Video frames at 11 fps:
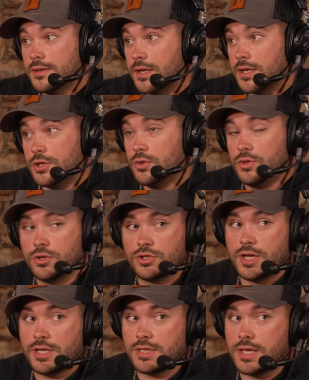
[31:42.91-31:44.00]
Like you, your
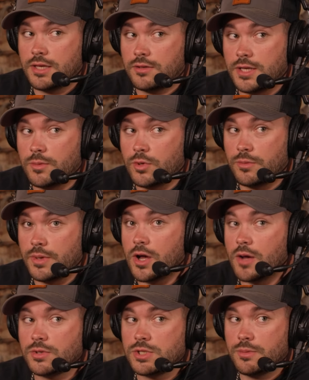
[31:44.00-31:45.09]
chance of killing him would have been
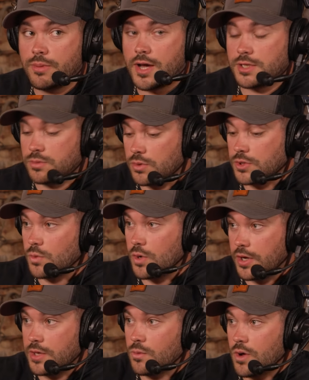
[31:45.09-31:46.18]
almost impossible because
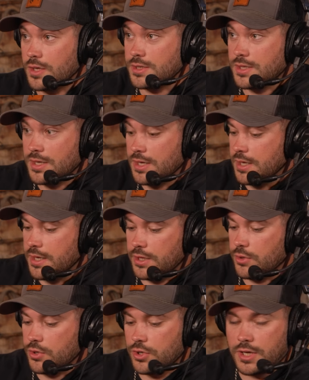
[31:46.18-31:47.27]
where he was,
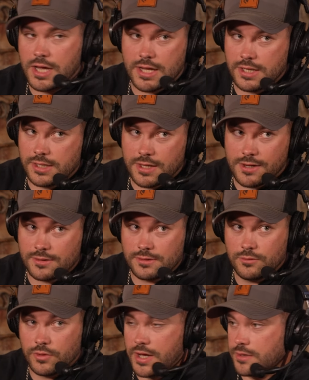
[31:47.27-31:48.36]
you couldn't have got in there
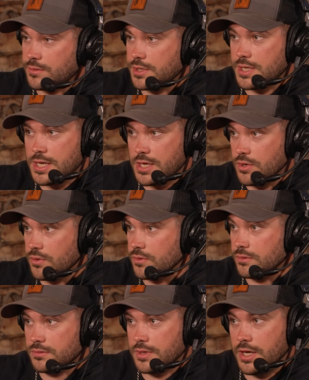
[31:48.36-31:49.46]
without him seeing you,
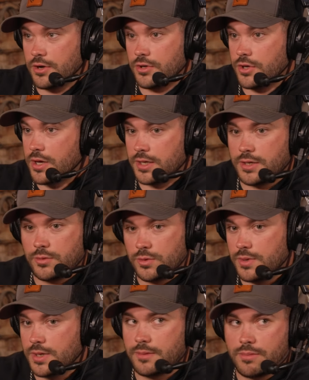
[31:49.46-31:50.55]
hearing you. Like it would have
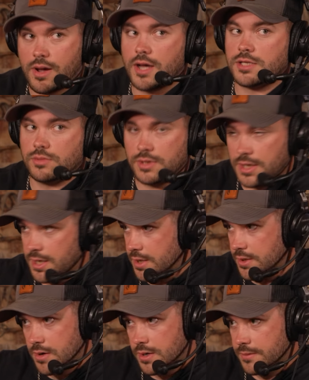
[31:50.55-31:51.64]
been impossible to get
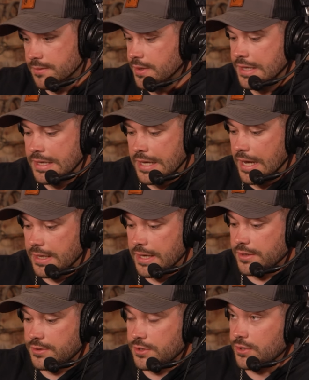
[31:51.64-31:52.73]
in on him. And
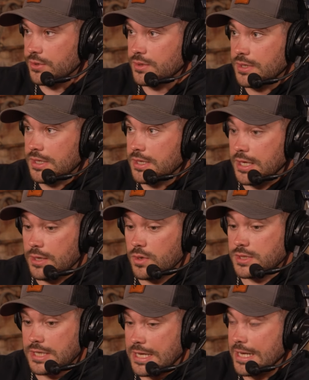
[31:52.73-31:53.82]
then two, he
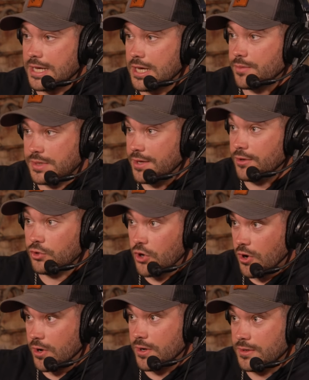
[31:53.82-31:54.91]
wasn't getting up until
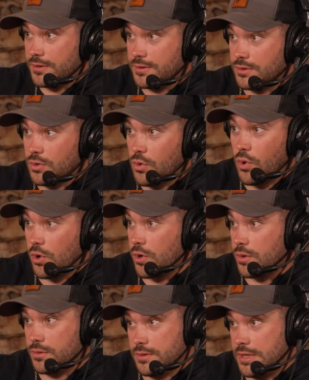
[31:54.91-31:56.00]
dark
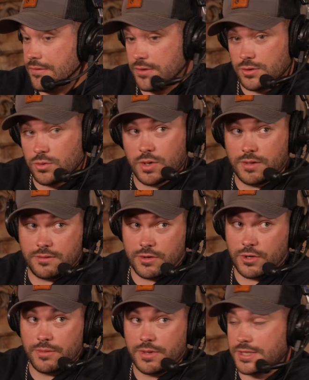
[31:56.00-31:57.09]
or even 20,
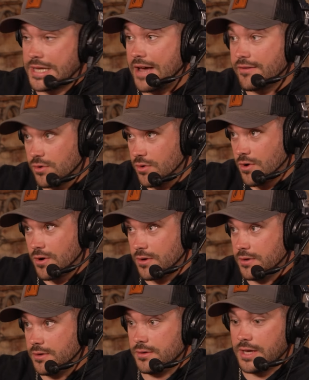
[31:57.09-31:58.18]
30 minutes after
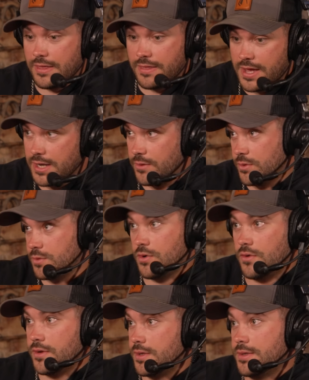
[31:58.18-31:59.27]
dark. And then he was
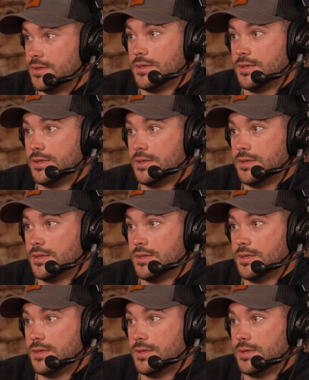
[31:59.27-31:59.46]
moving.